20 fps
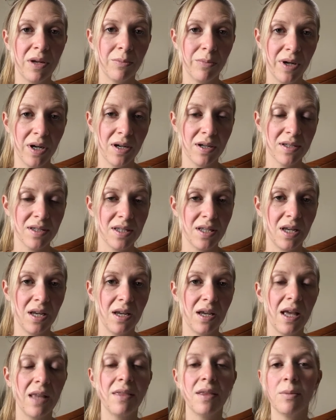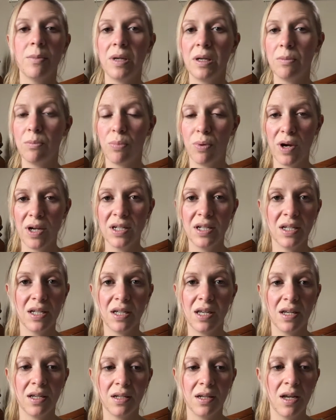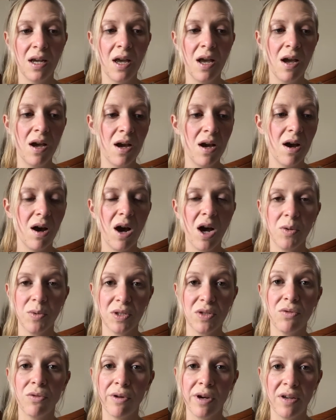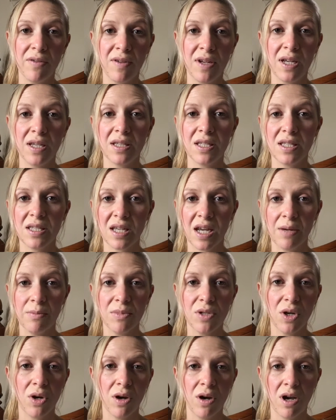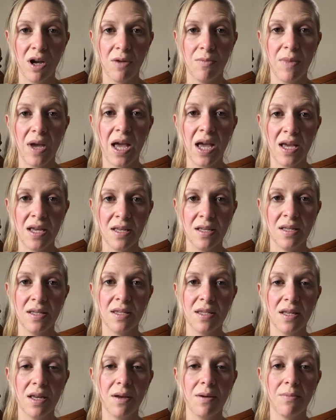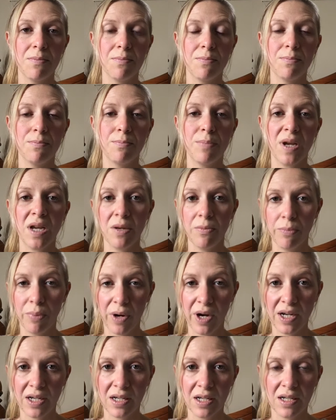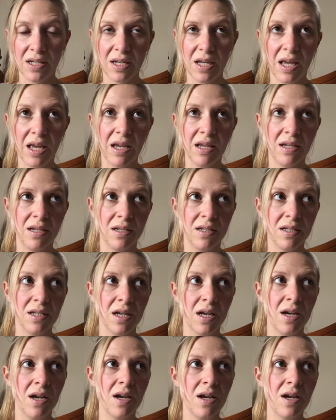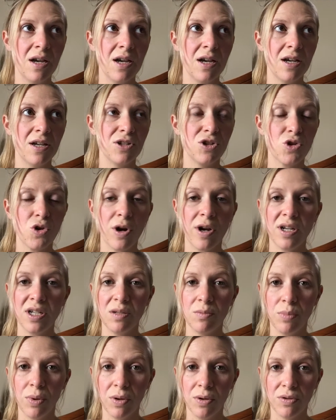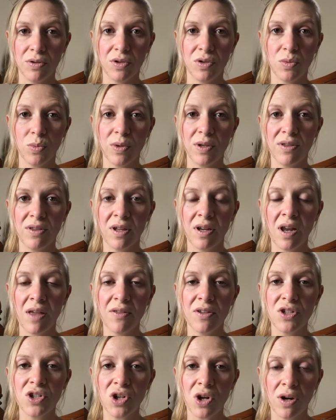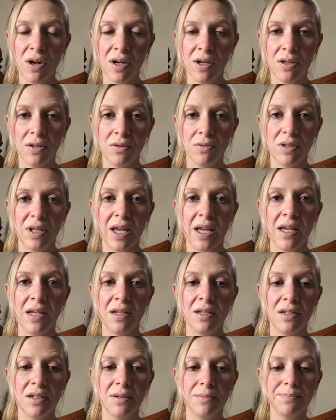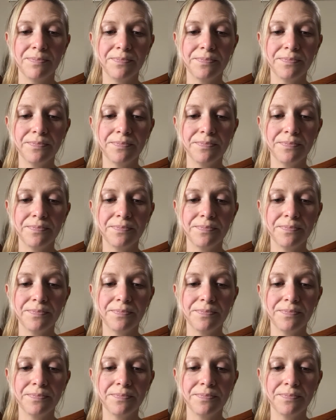and passing and then being pregnant again. I was grieving at the same time as being pregnant and trying to bond with another child. And